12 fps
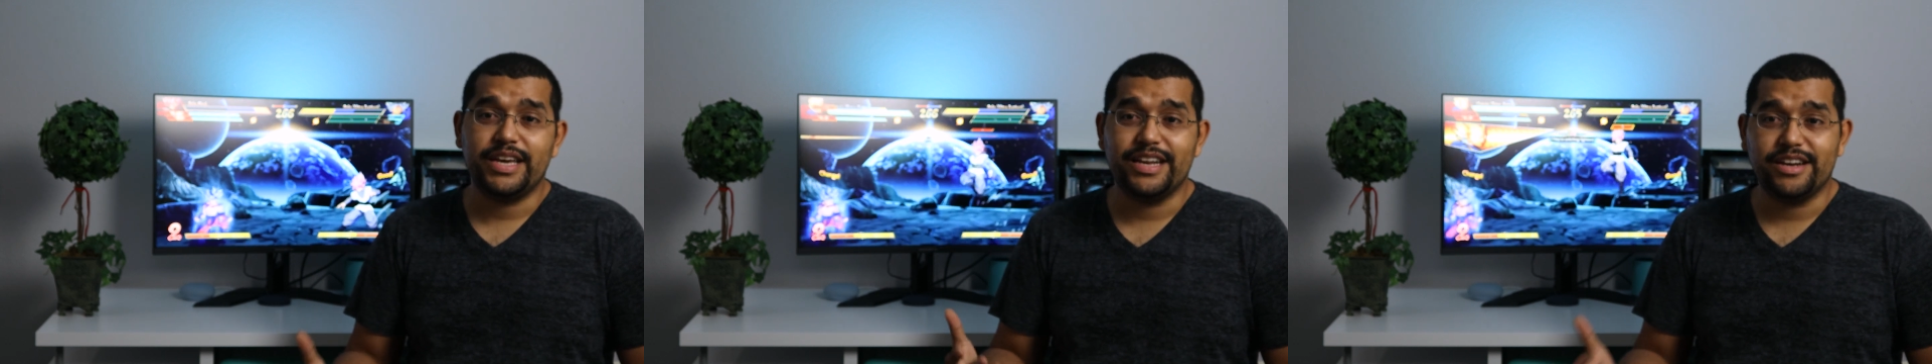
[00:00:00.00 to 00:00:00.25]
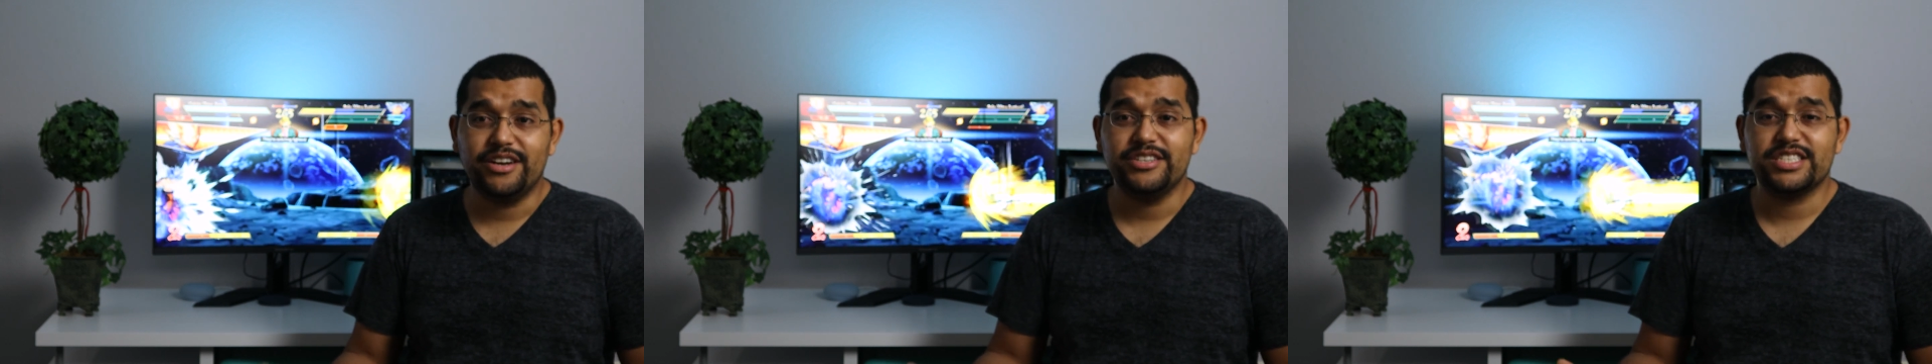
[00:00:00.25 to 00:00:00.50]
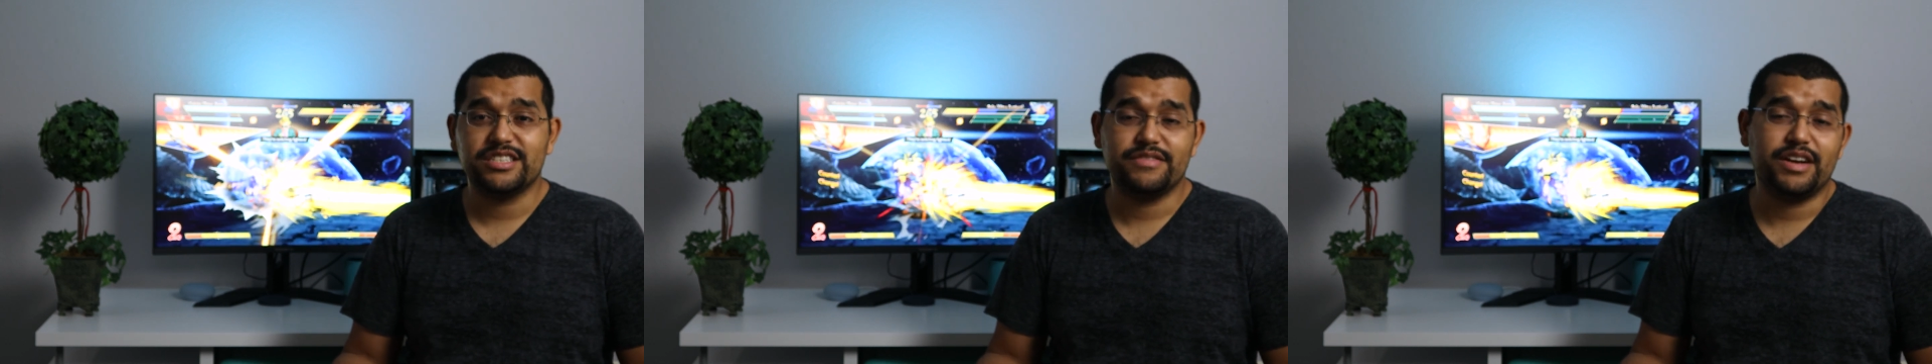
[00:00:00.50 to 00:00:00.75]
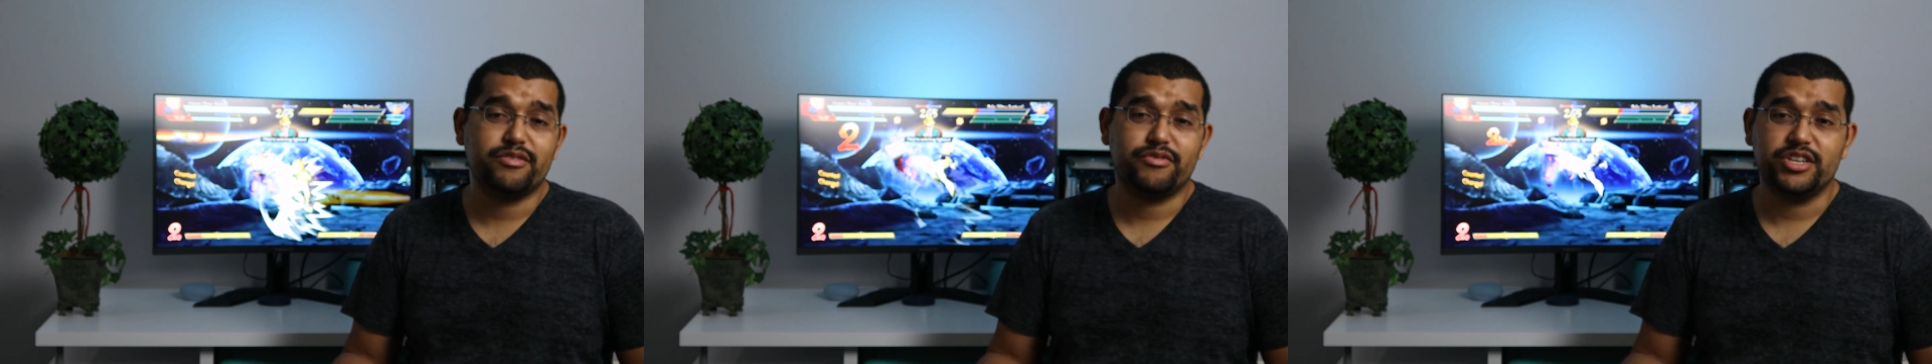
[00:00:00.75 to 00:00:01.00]
and
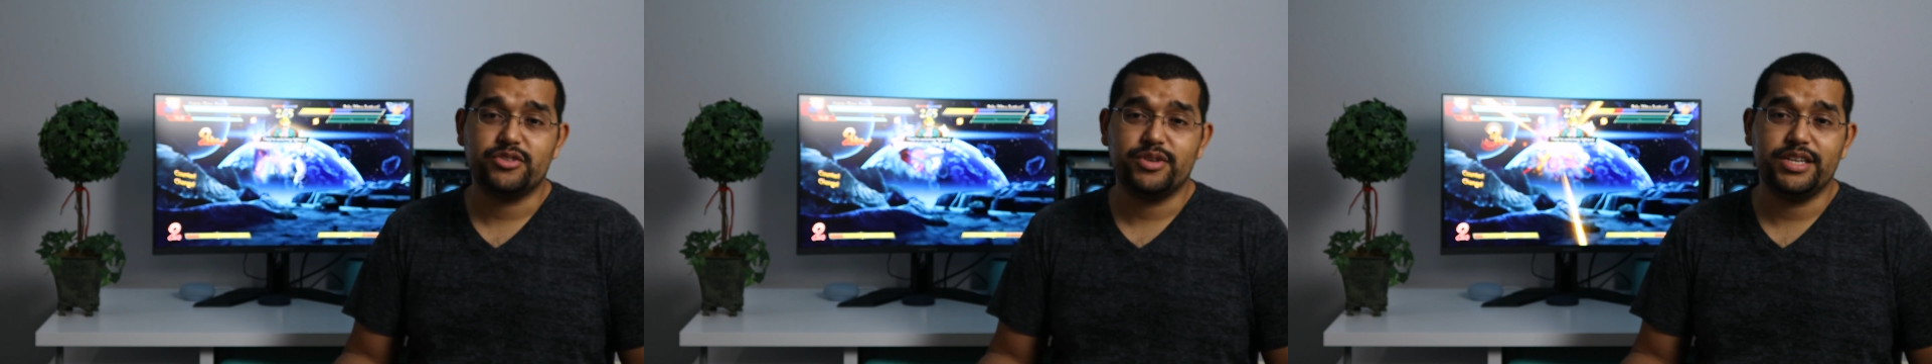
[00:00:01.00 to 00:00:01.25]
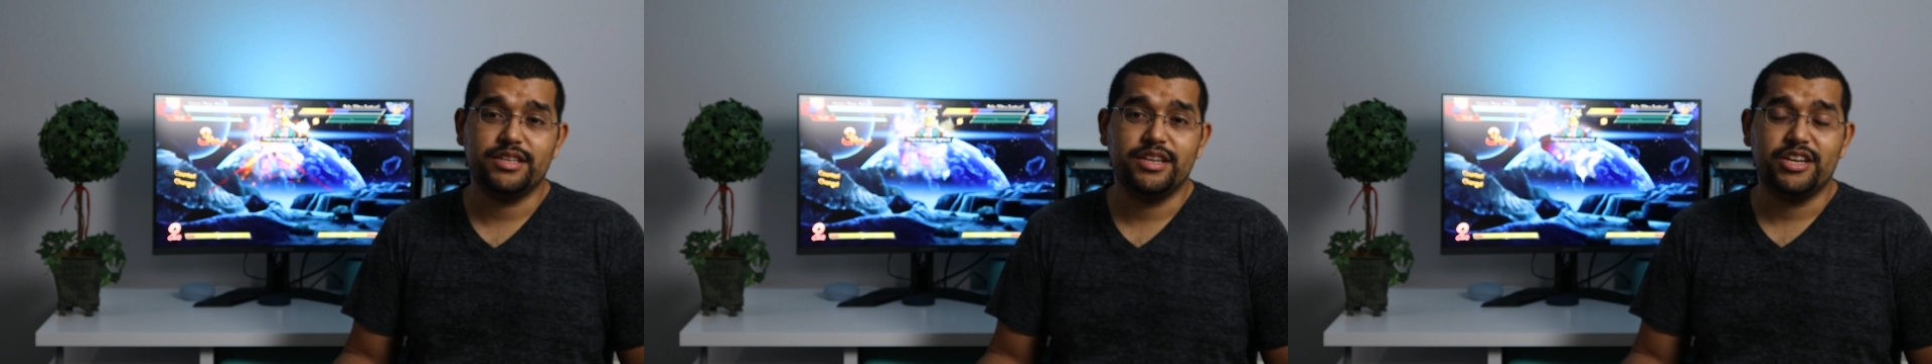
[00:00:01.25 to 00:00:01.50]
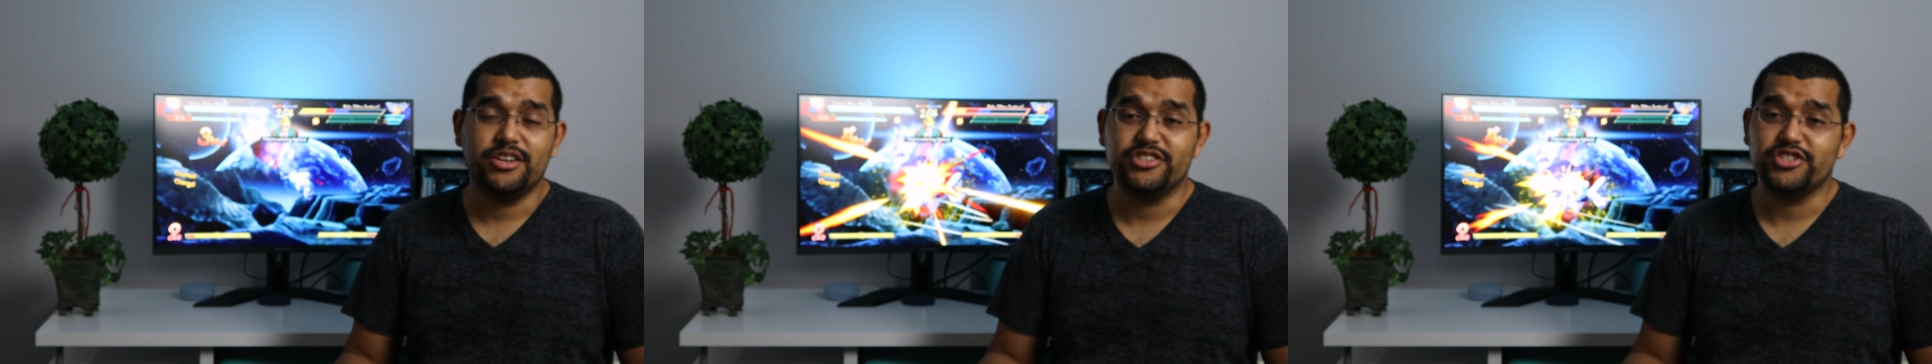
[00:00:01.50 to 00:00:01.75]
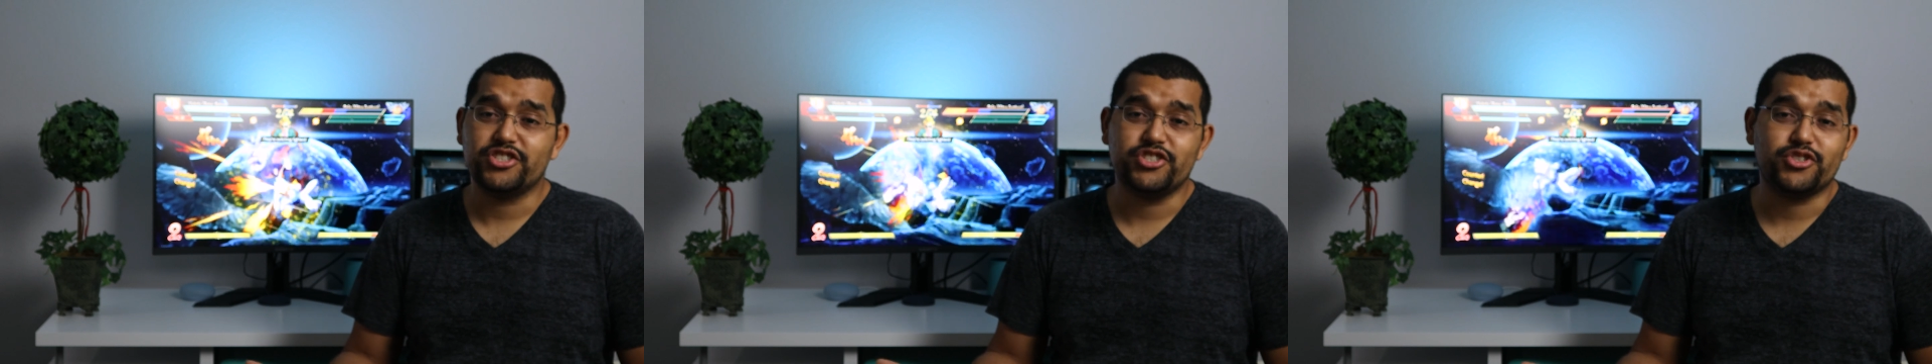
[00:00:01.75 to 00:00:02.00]
165 refresh rate, you're
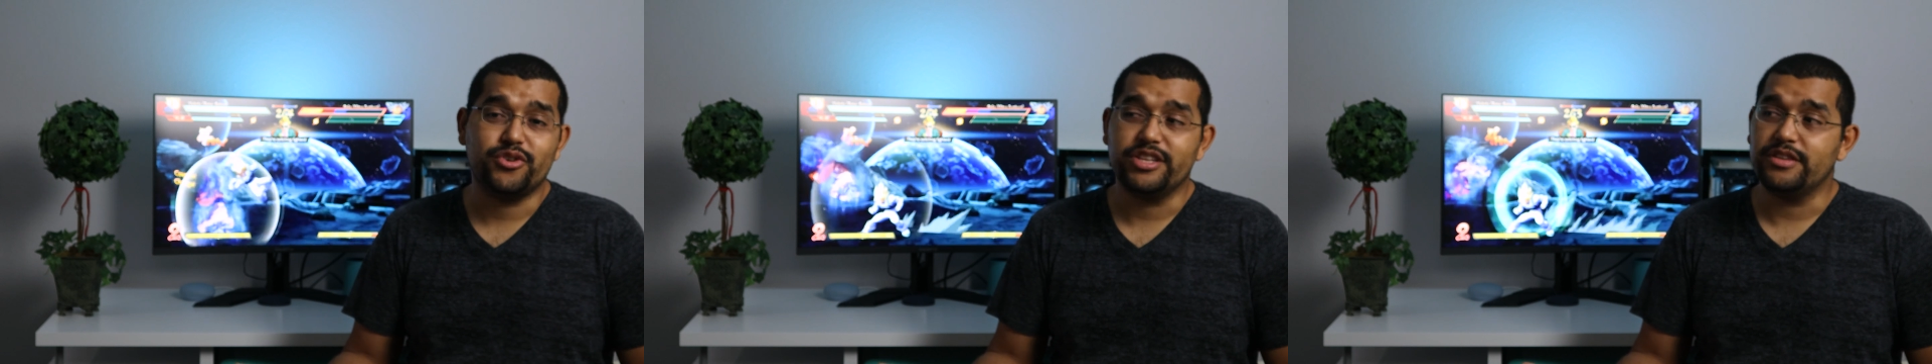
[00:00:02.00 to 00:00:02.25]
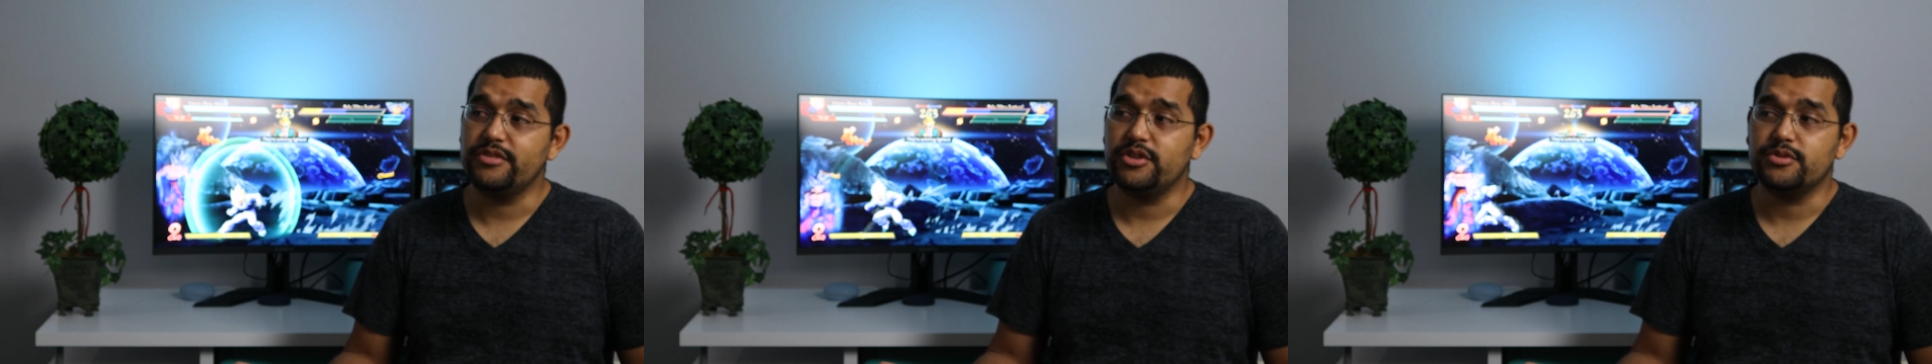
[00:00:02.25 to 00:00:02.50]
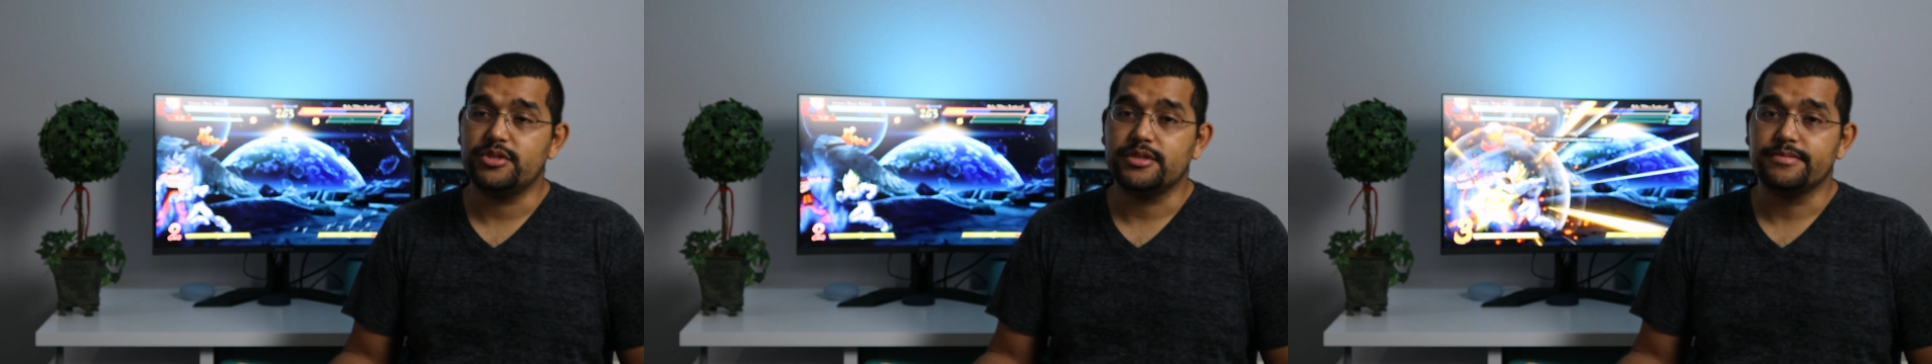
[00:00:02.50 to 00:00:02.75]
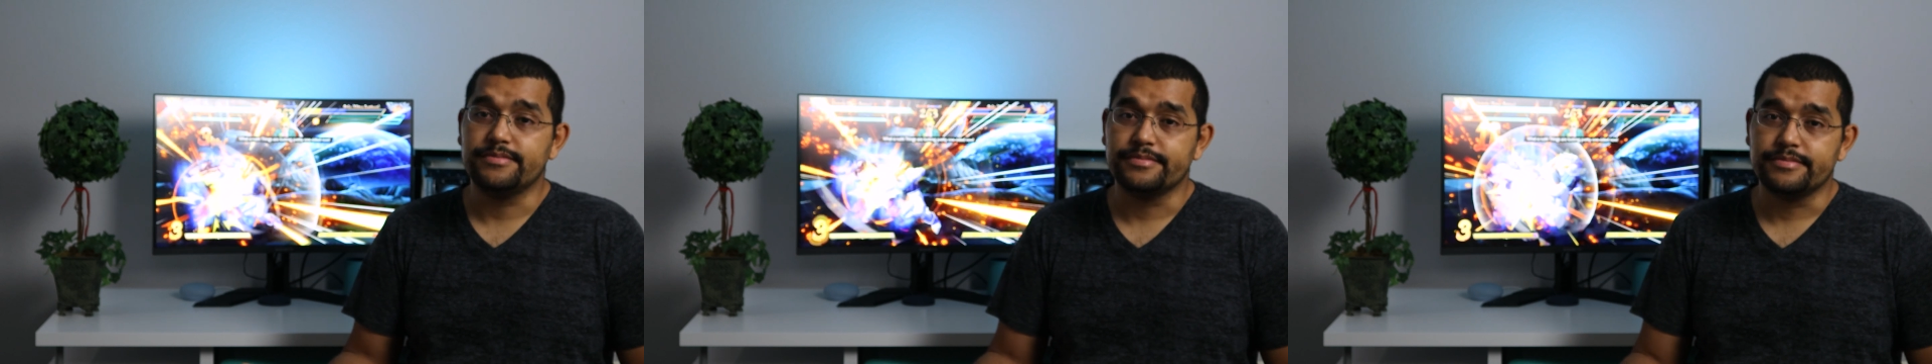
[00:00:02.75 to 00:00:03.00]
just enjoying the views.